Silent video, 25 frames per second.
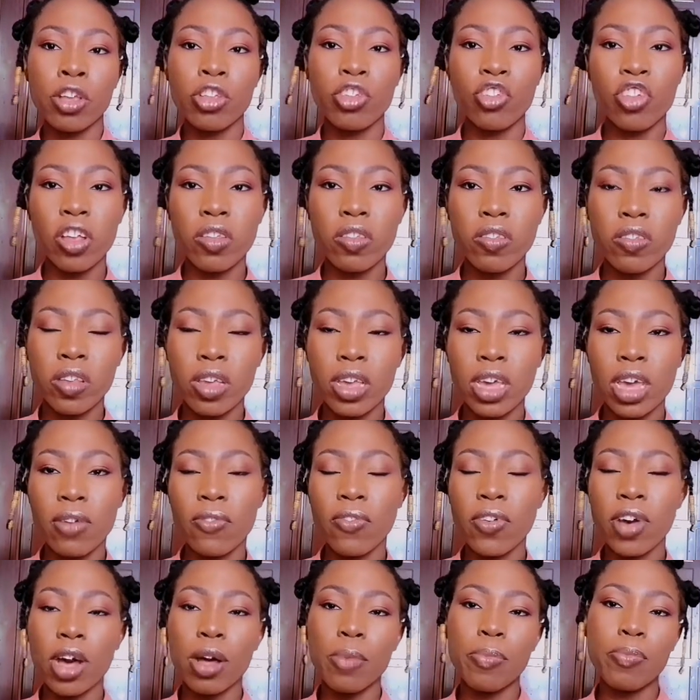just to
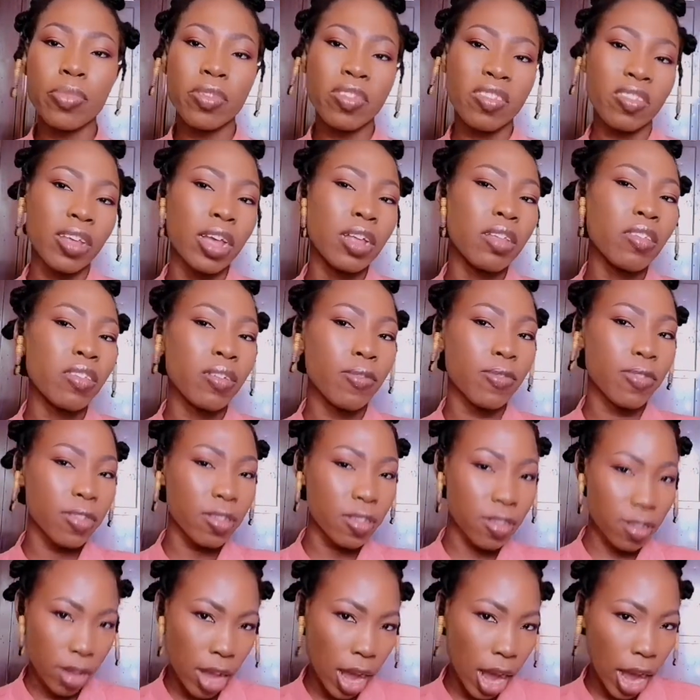give a sense of
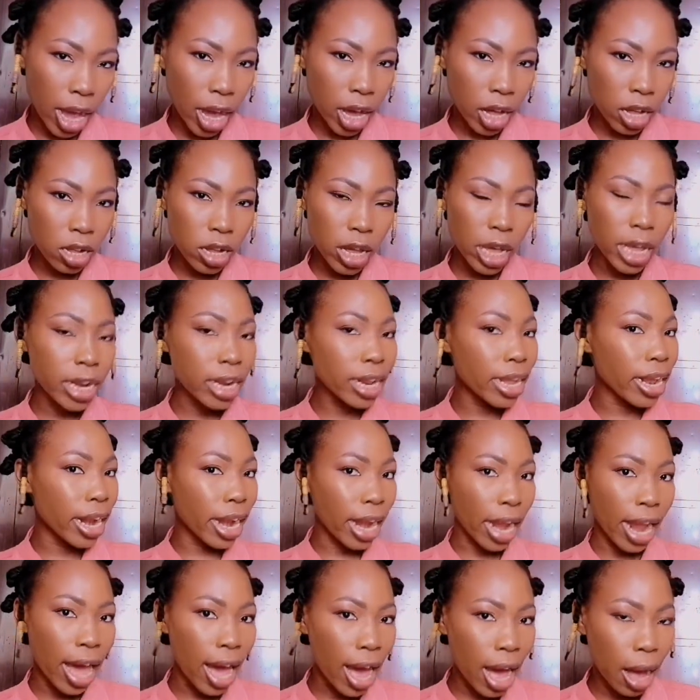style and
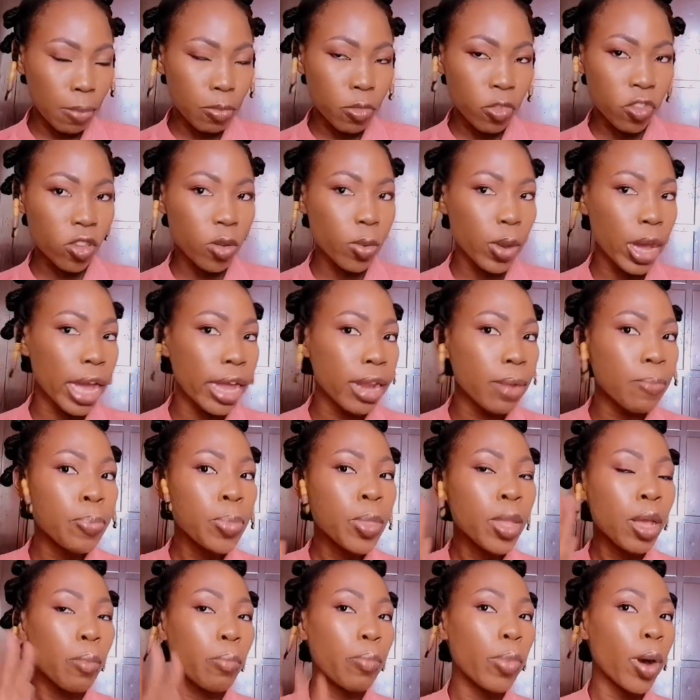glam to it.
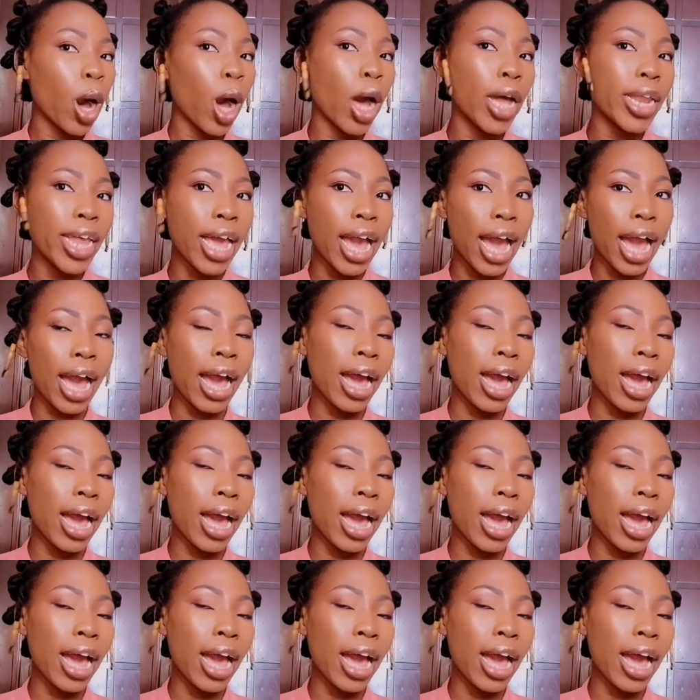But